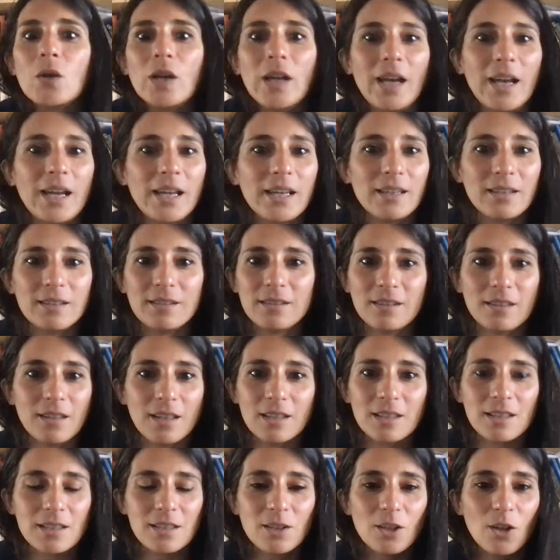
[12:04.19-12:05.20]
Okay,
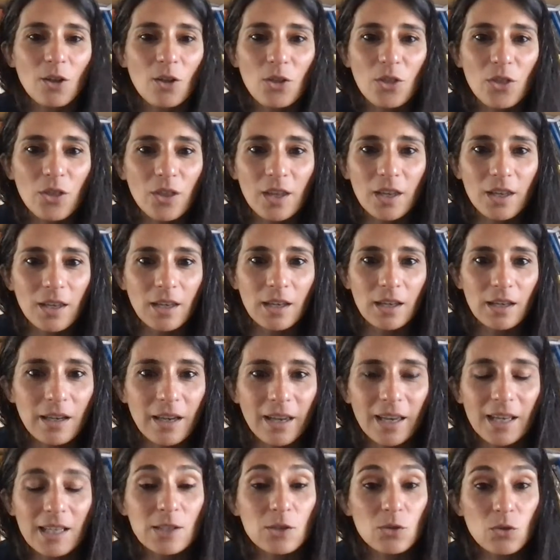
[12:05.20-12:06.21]
that's nothing
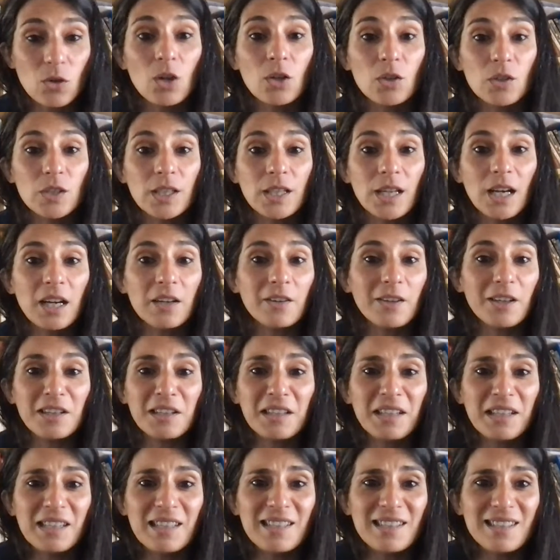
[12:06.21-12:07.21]
extraordinary
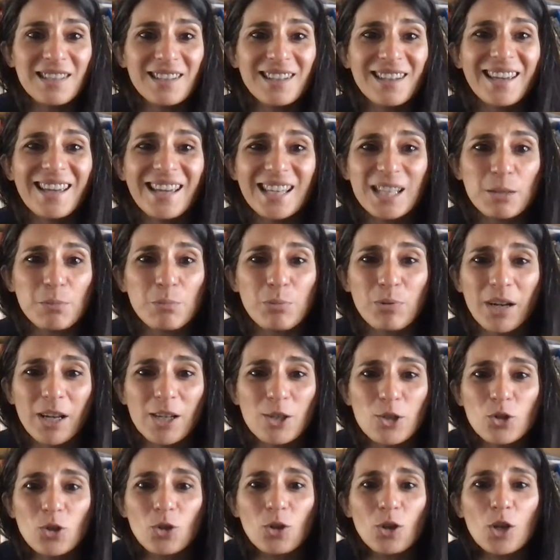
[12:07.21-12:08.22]
in this
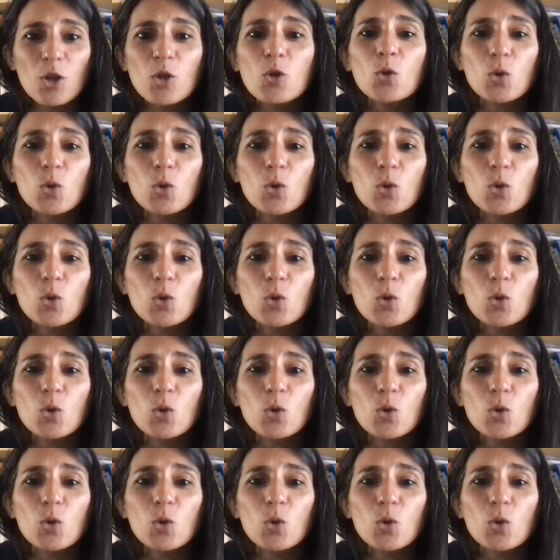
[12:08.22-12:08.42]
expression.